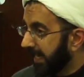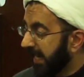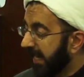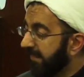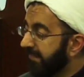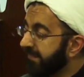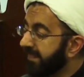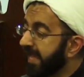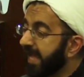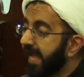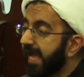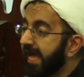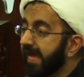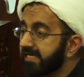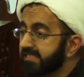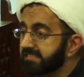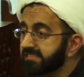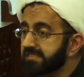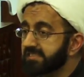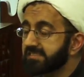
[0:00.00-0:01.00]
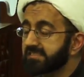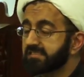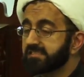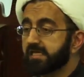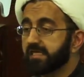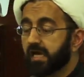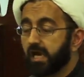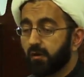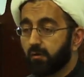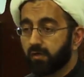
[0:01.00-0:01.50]
and the access
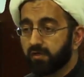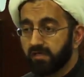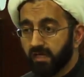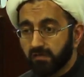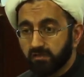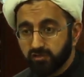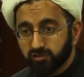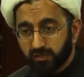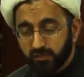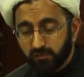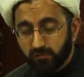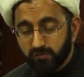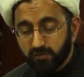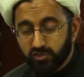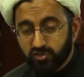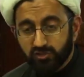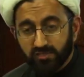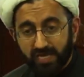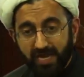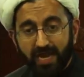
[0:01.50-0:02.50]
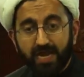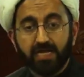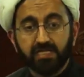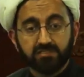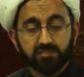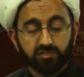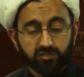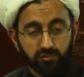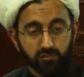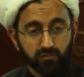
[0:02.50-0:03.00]
that our young generation
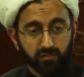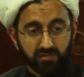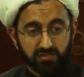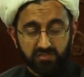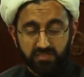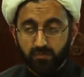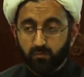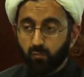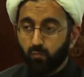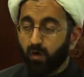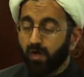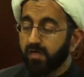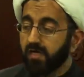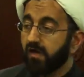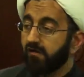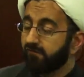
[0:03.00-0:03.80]
has to this and what